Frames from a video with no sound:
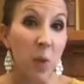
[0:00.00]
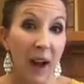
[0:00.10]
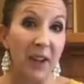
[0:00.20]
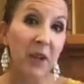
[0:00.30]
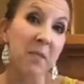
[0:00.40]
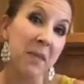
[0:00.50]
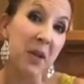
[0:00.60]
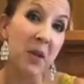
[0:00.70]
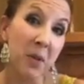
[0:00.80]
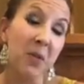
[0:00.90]
what your
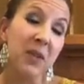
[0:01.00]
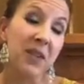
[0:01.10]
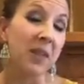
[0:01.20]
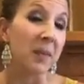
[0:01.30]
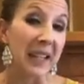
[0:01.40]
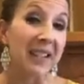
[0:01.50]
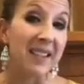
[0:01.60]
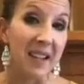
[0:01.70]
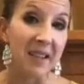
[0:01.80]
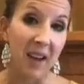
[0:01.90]
immune system
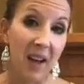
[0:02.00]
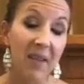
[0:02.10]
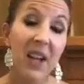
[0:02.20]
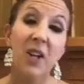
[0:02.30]
consists of.